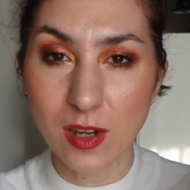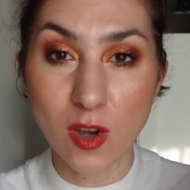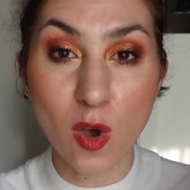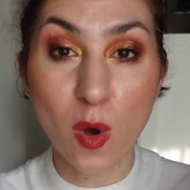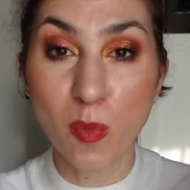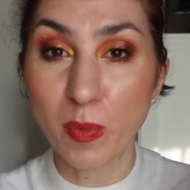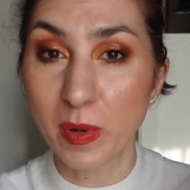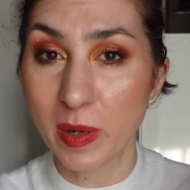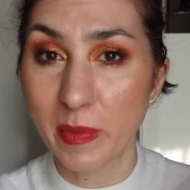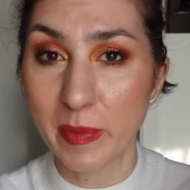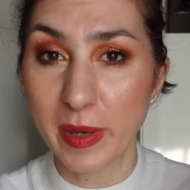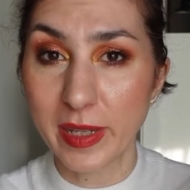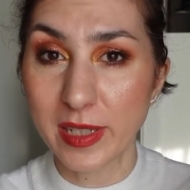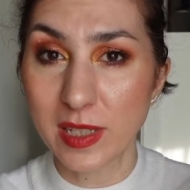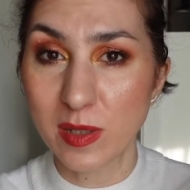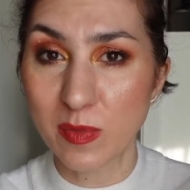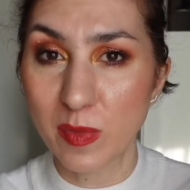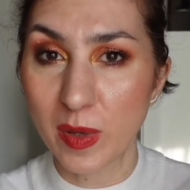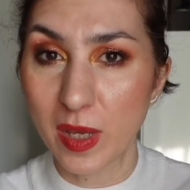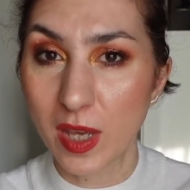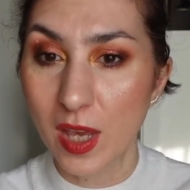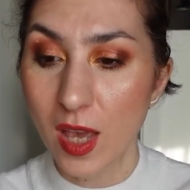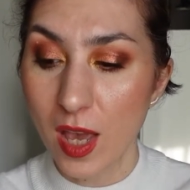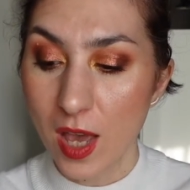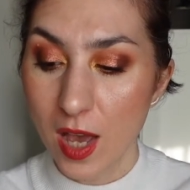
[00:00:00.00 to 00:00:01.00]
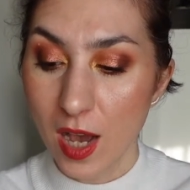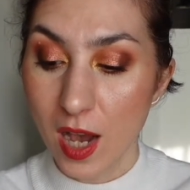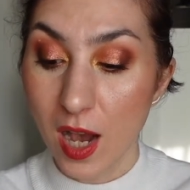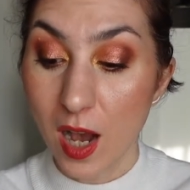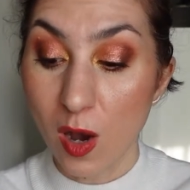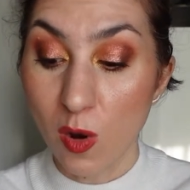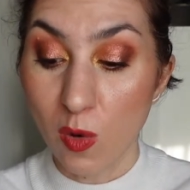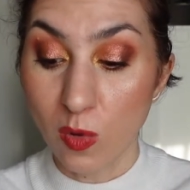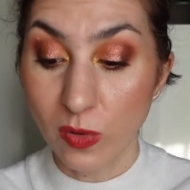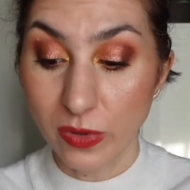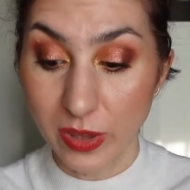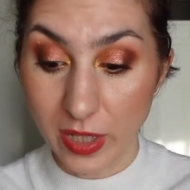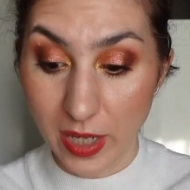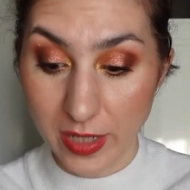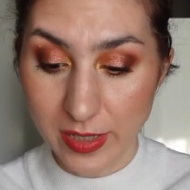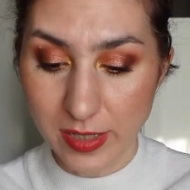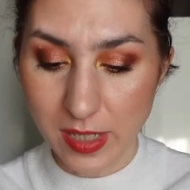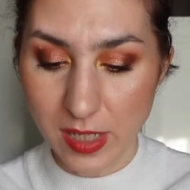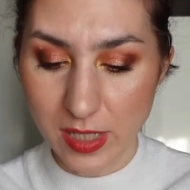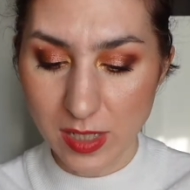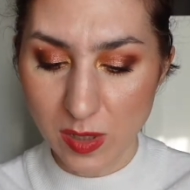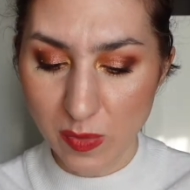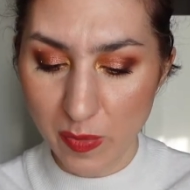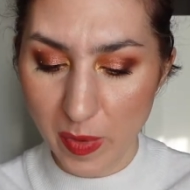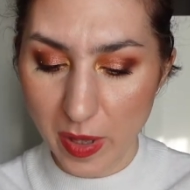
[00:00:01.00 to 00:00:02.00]
compliments me how nice
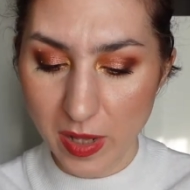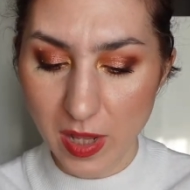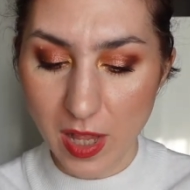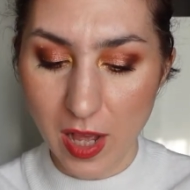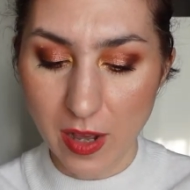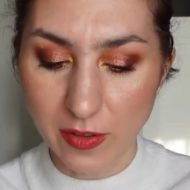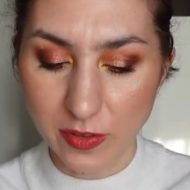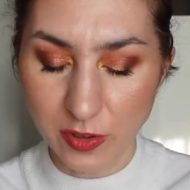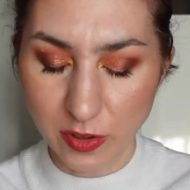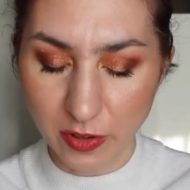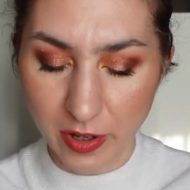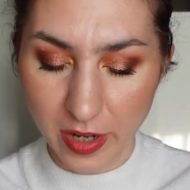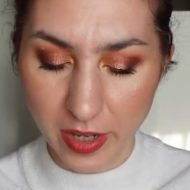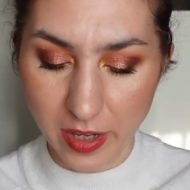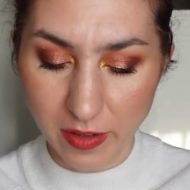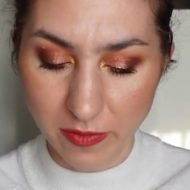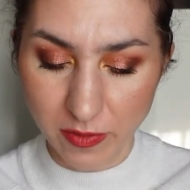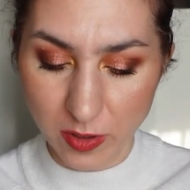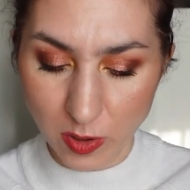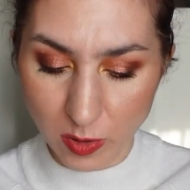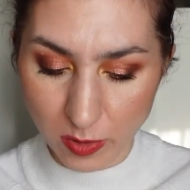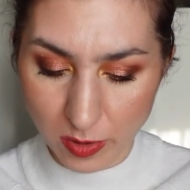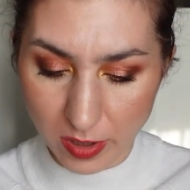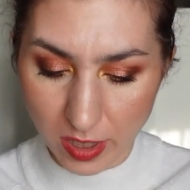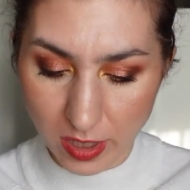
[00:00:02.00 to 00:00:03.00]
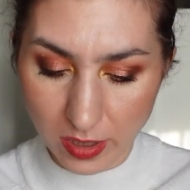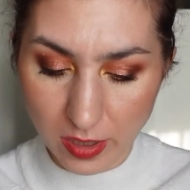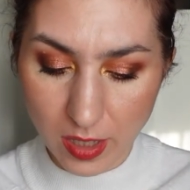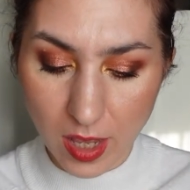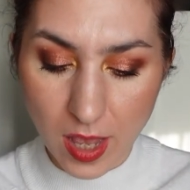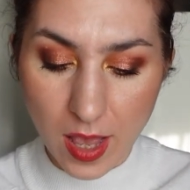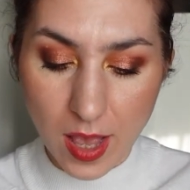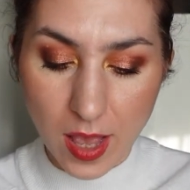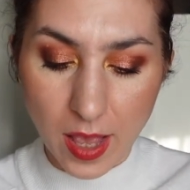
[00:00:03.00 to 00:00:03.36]
I smell after I have used it.